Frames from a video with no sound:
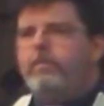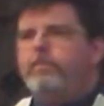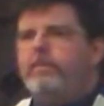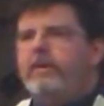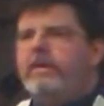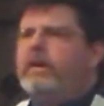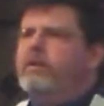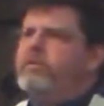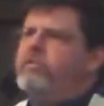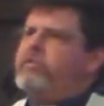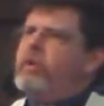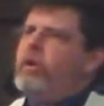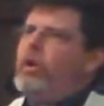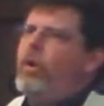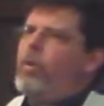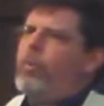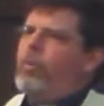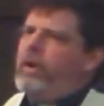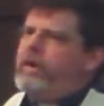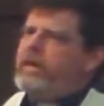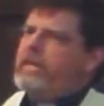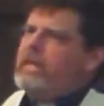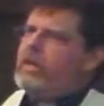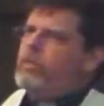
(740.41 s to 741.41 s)
because
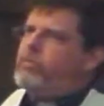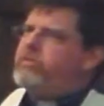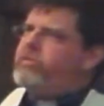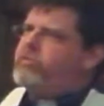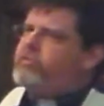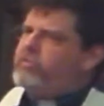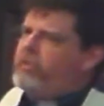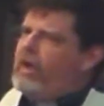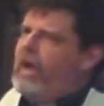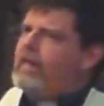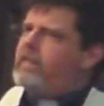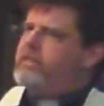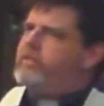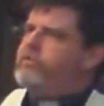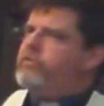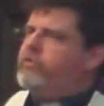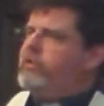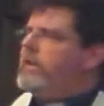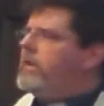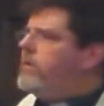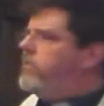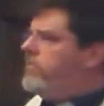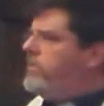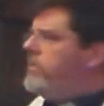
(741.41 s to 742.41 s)
what he was
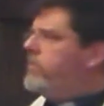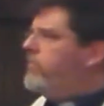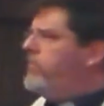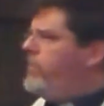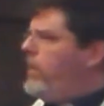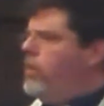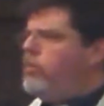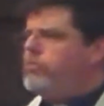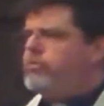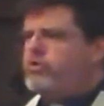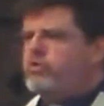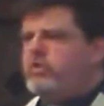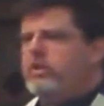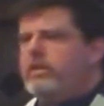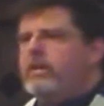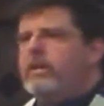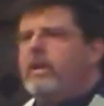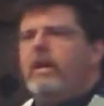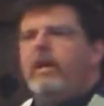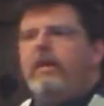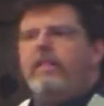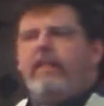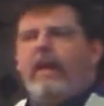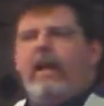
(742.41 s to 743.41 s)
challenging is this
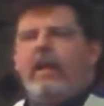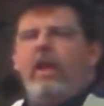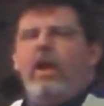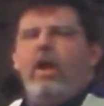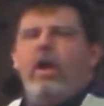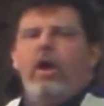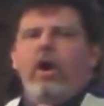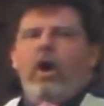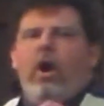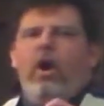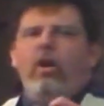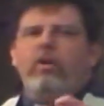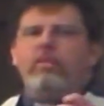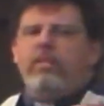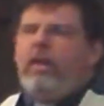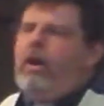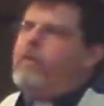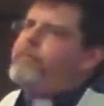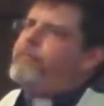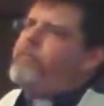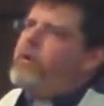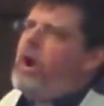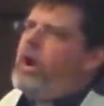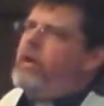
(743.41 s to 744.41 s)
notion that our
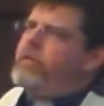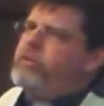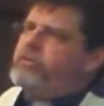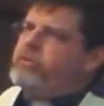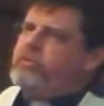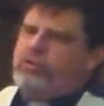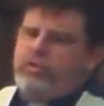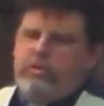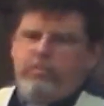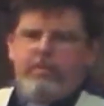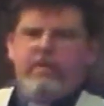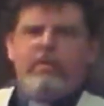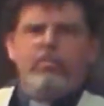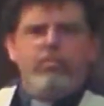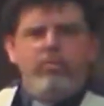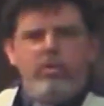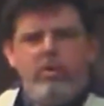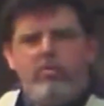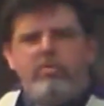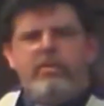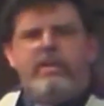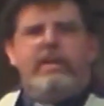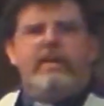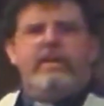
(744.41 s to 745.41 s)
love for others should be
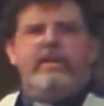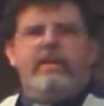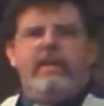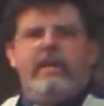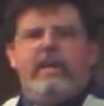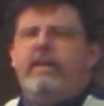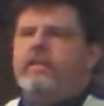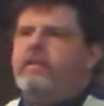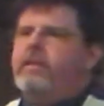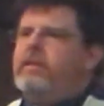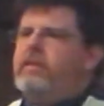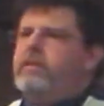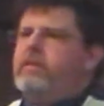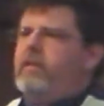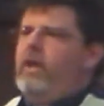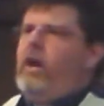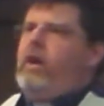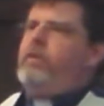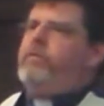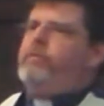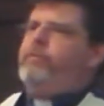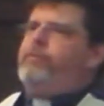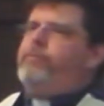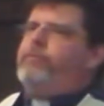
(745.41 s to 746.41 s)
rooted in
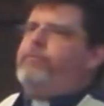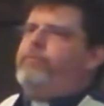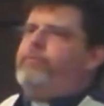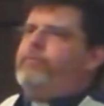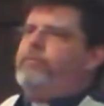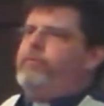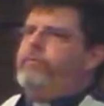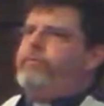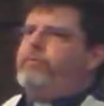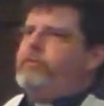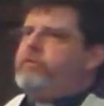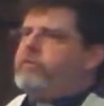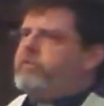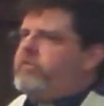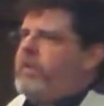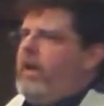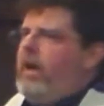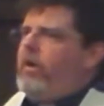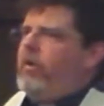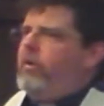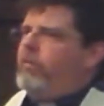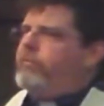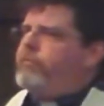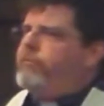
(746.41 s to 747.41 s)
love for
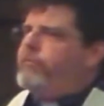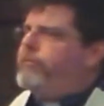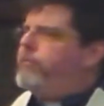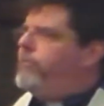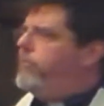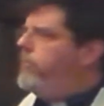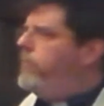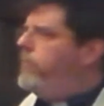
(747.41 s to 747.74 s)
self.